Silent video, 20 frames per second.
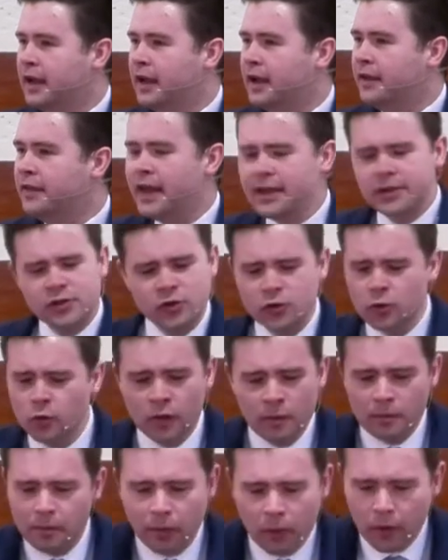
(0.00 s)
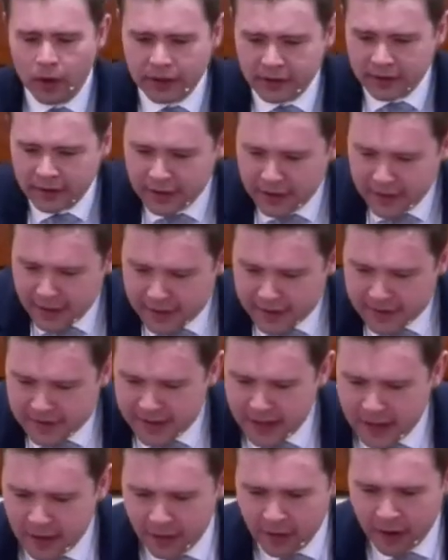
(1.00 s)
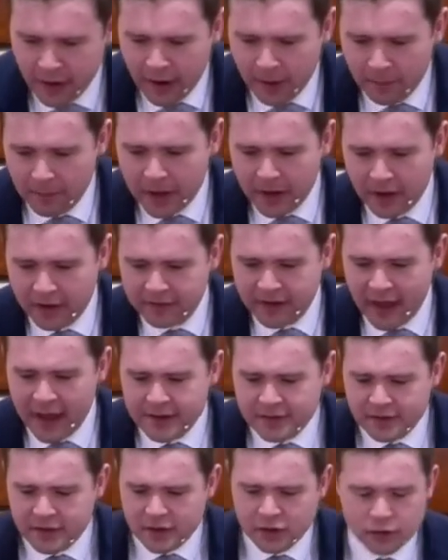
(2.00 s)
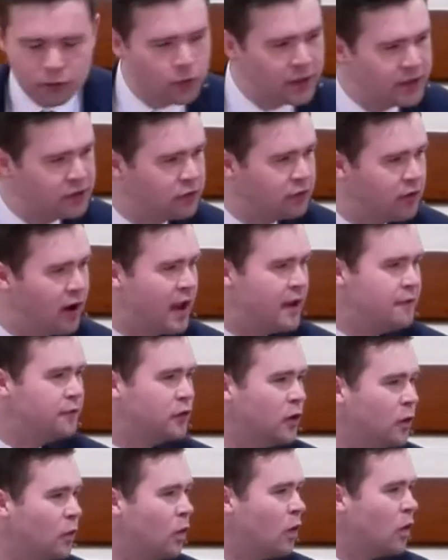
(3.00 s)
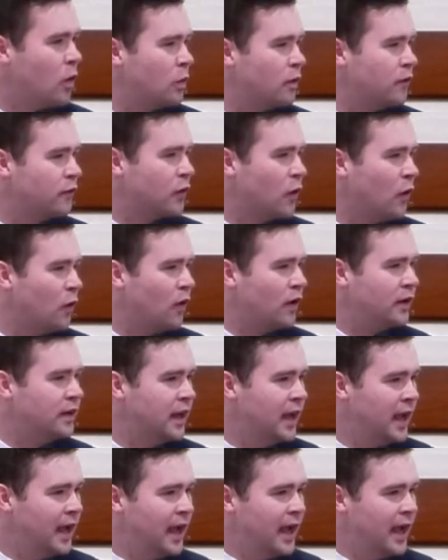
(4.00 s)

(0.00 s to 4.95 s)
And that's so important to consider because as this we strive to walk with God,